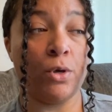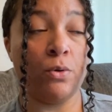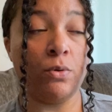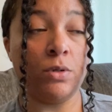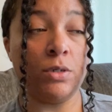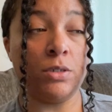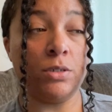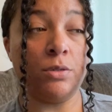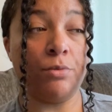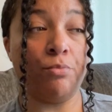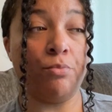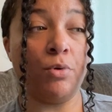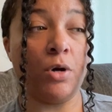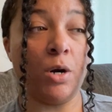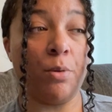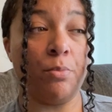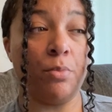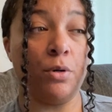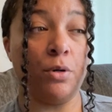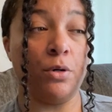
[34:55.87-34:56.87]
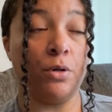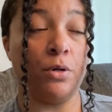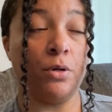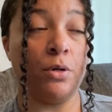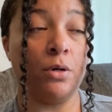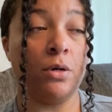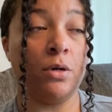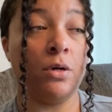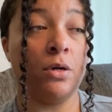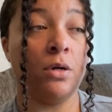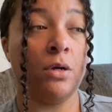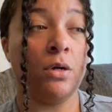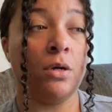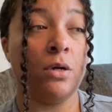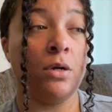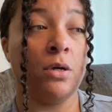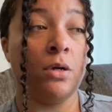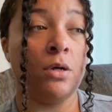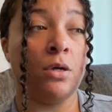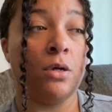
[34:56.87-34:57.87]
What's the proper
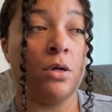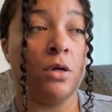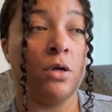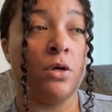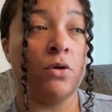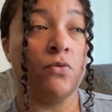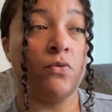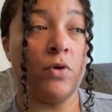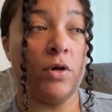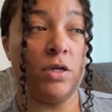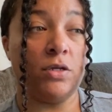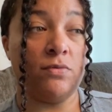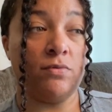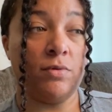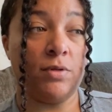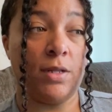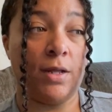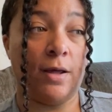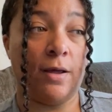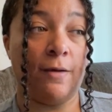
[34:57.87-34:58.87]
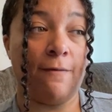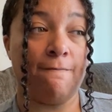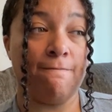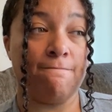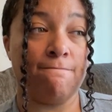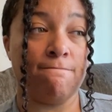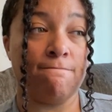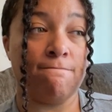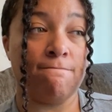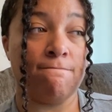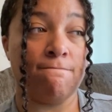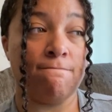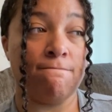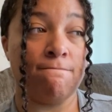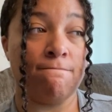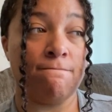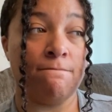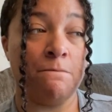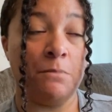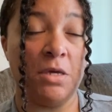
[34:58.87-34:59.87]
phrase for
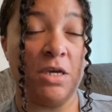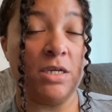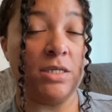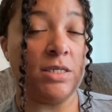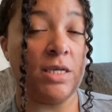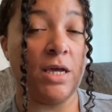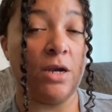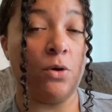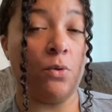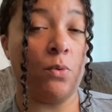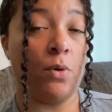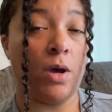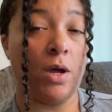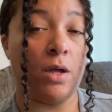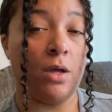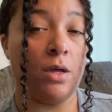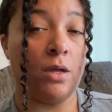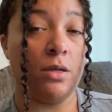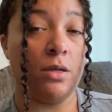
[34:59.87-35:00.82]
that? Because I don't want